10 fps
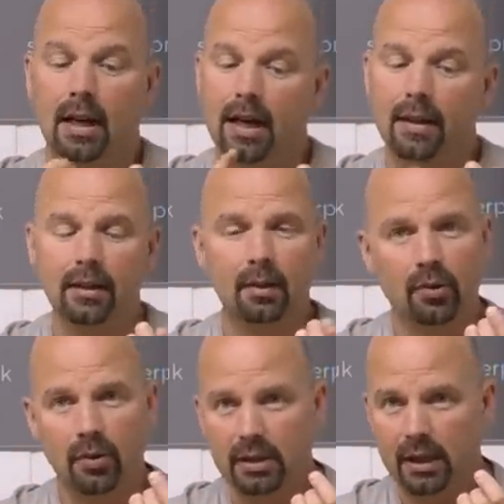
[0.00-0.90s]
and then you'll
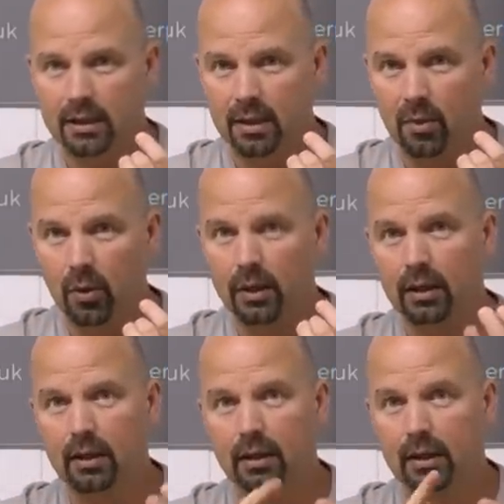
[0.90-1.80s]
process the
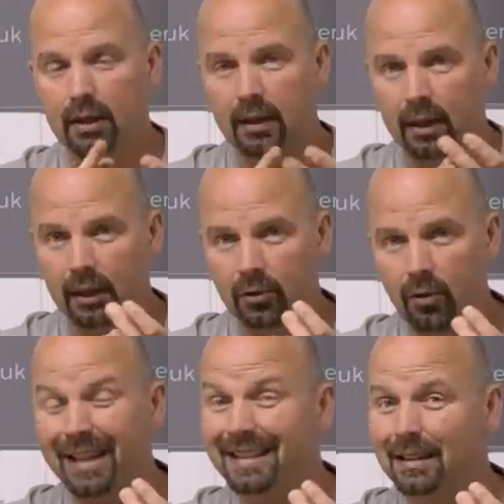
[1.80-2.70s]
ammonia, the
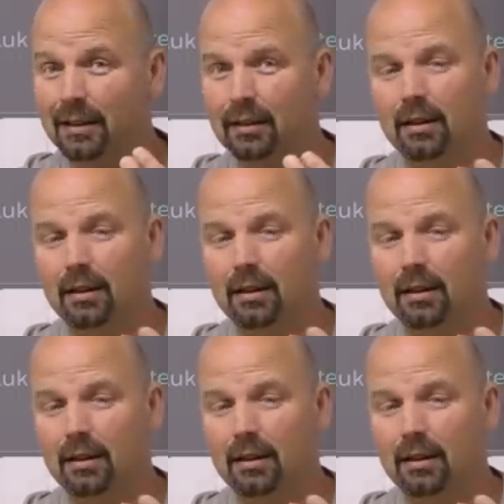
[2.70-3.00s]
nitrite,